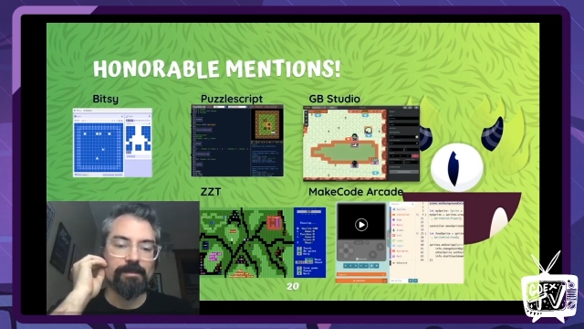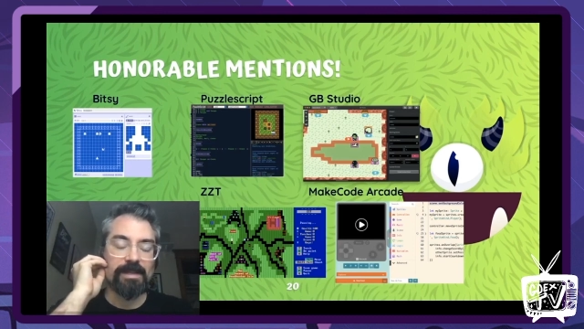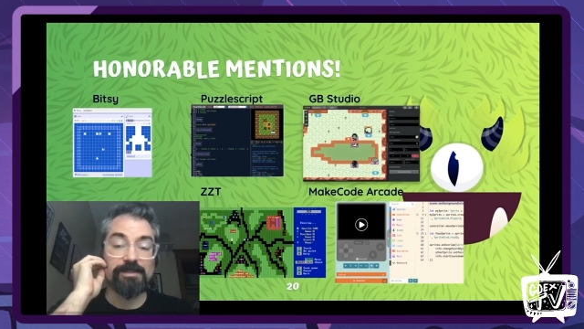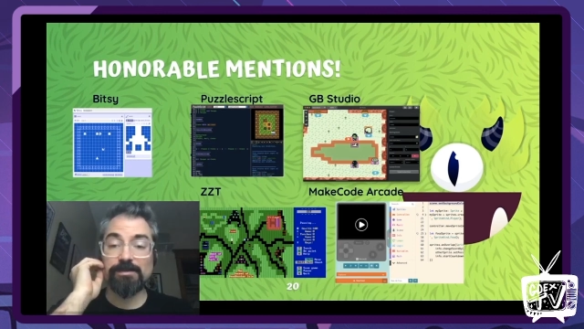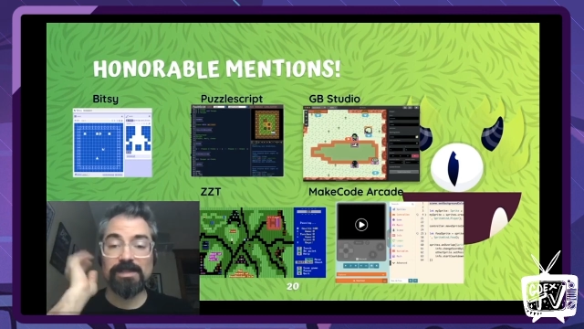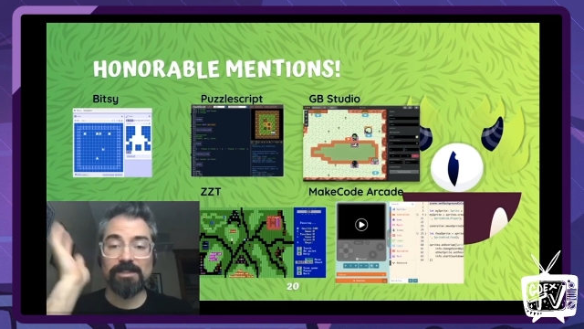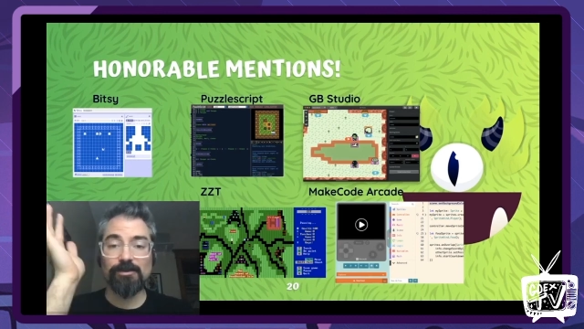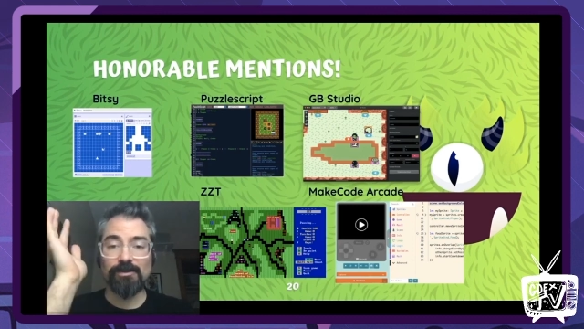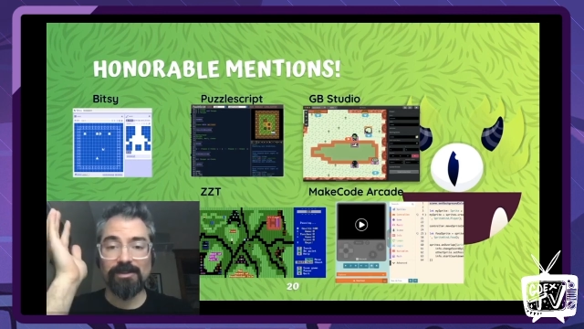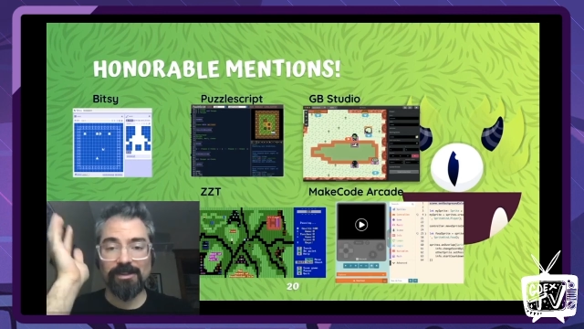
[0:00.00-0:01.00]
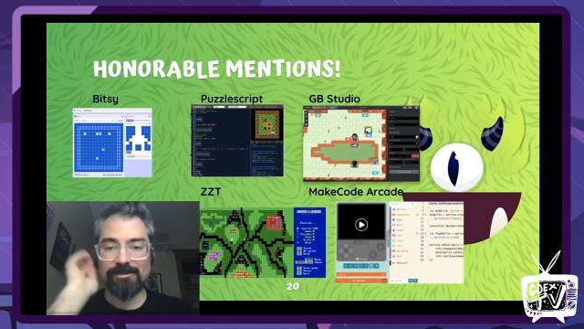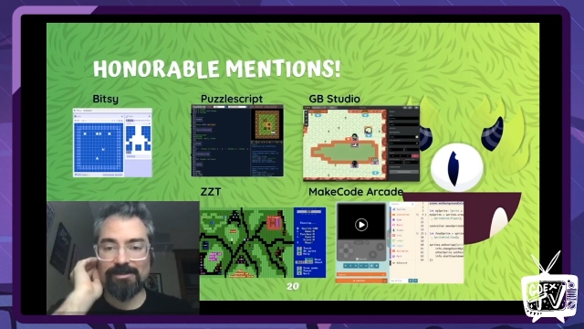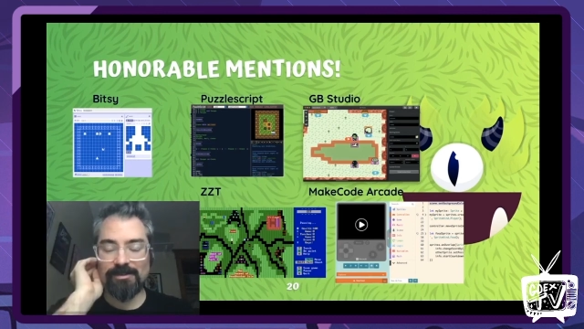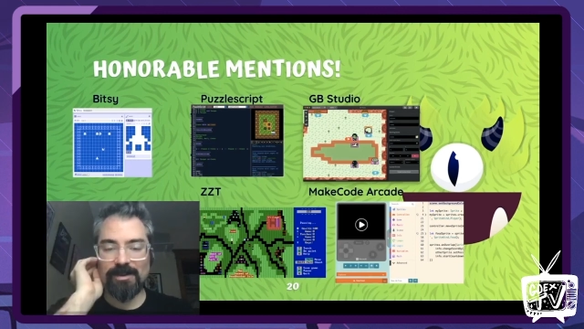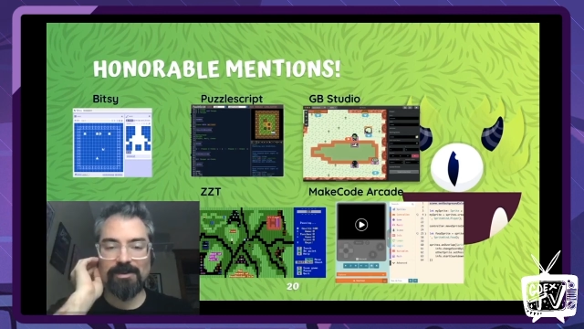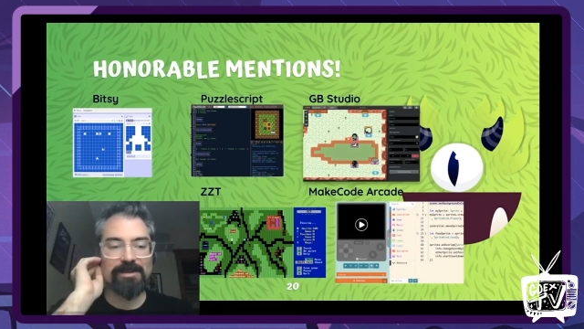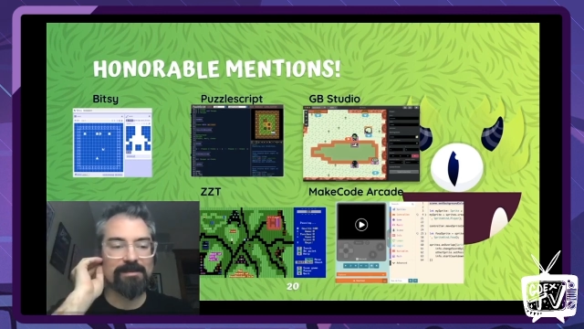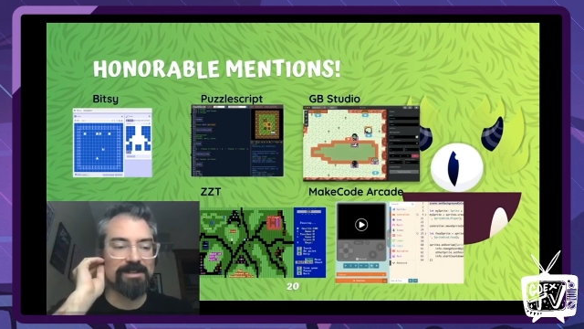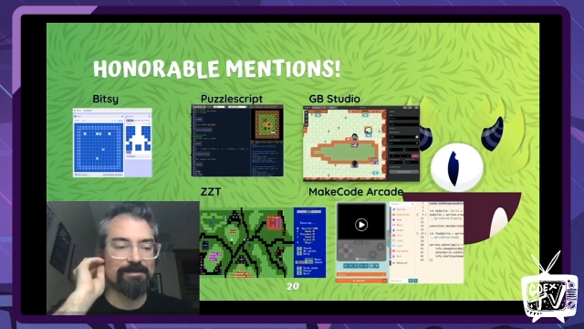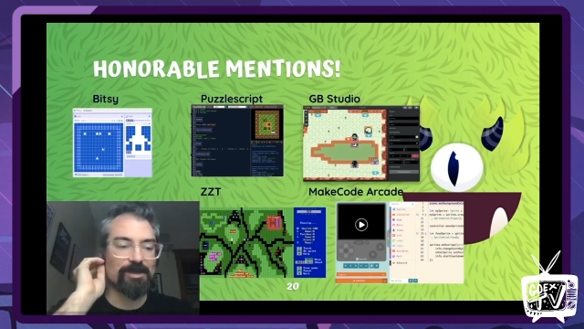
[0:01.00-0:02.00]
it's really cool though. So I
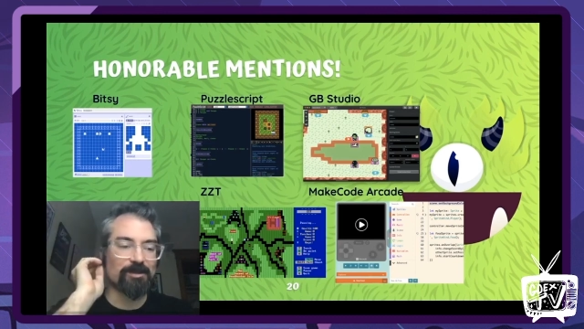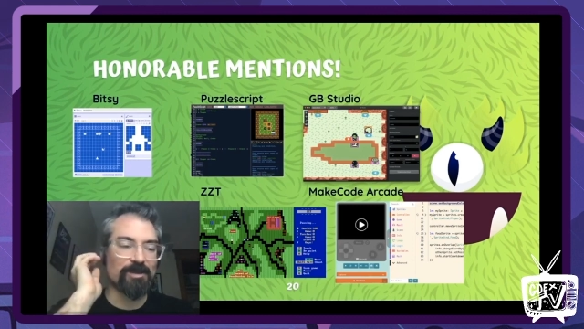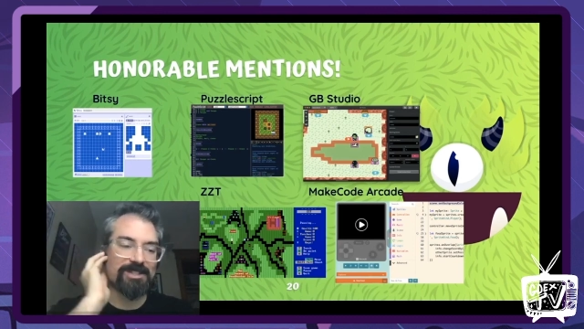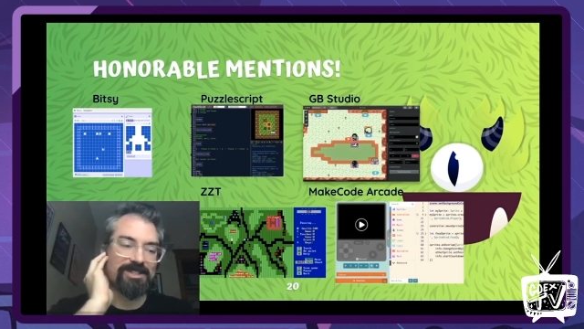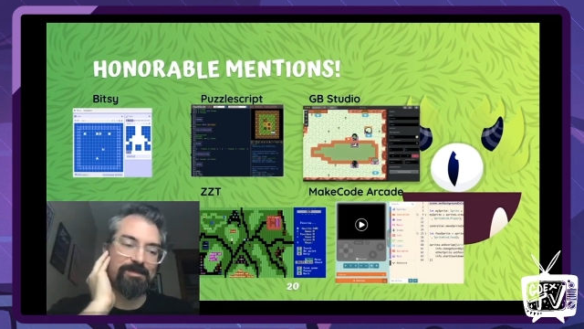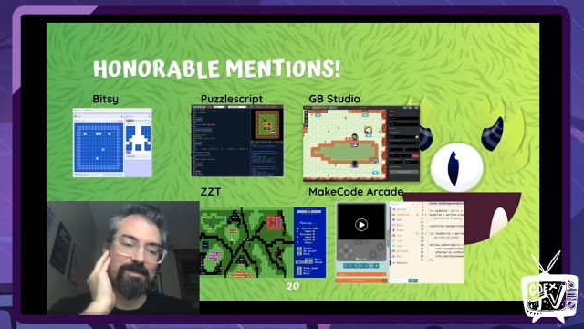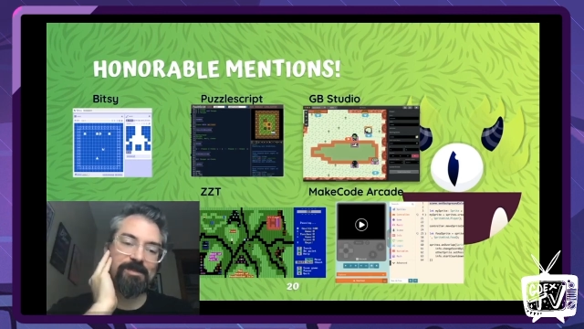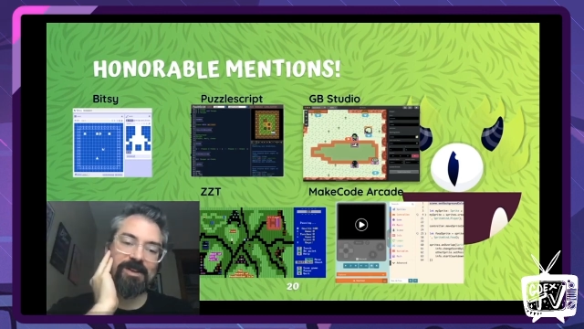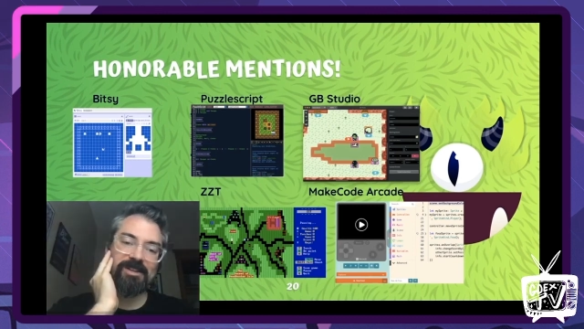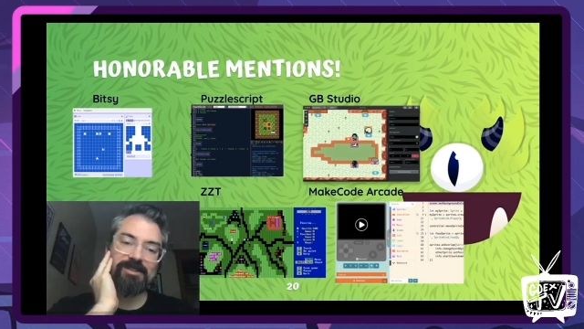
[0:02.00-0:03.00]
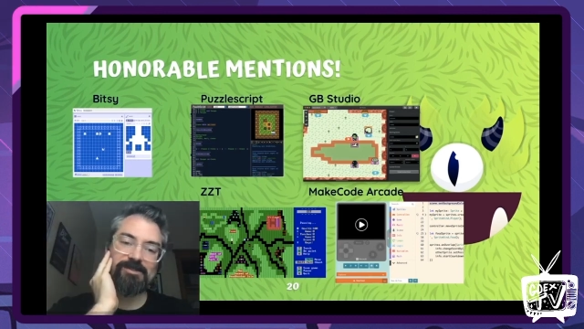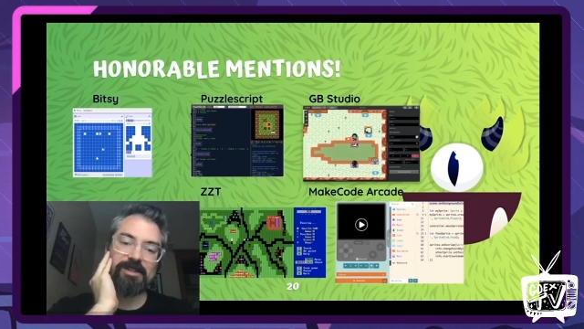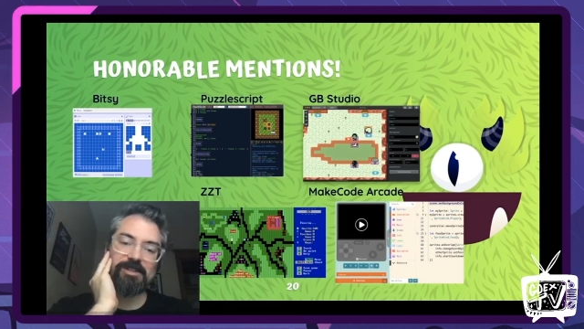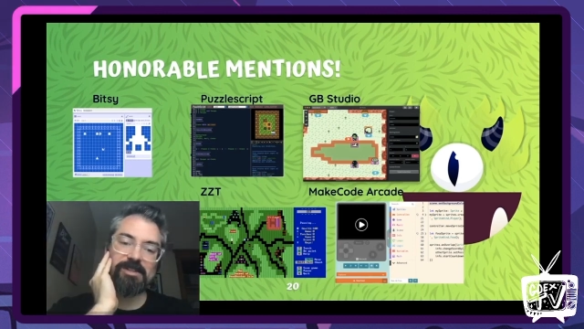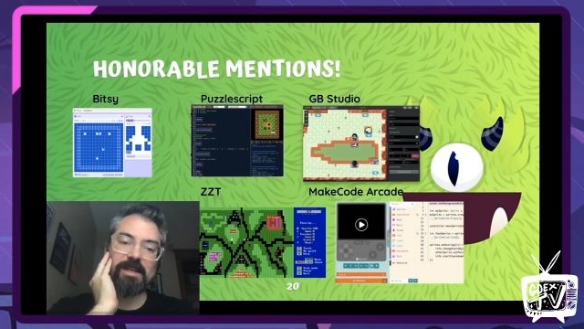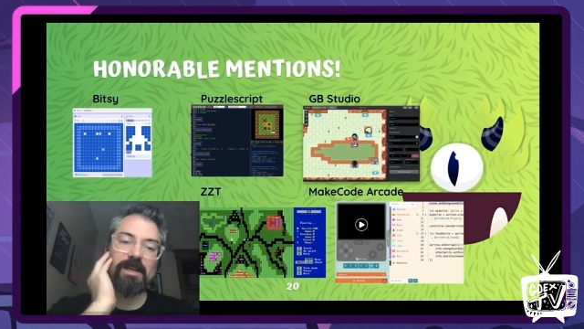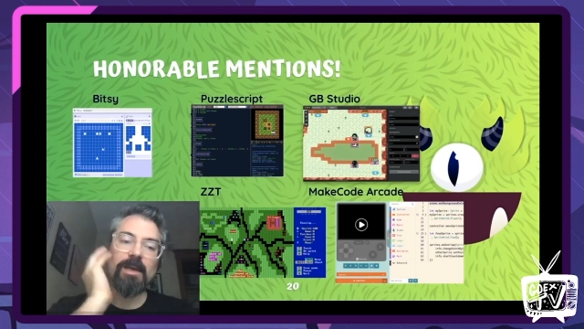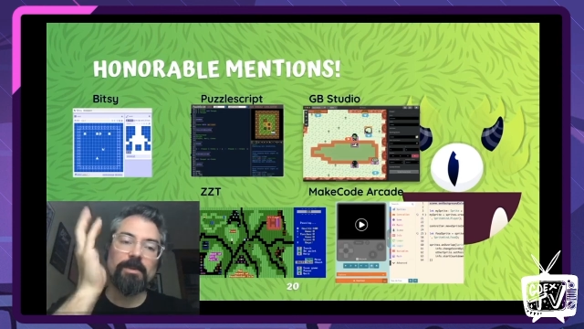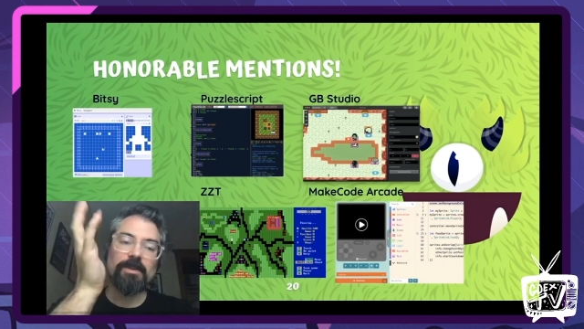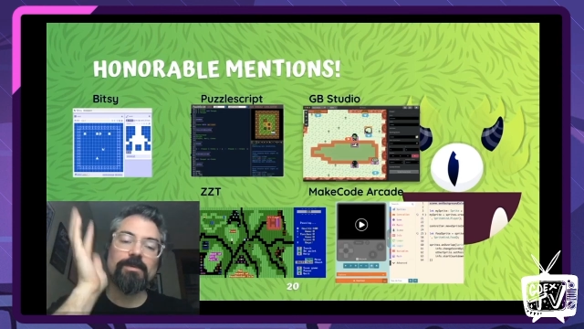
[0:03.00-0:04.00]
recommend Bill Budge's pinball construction set.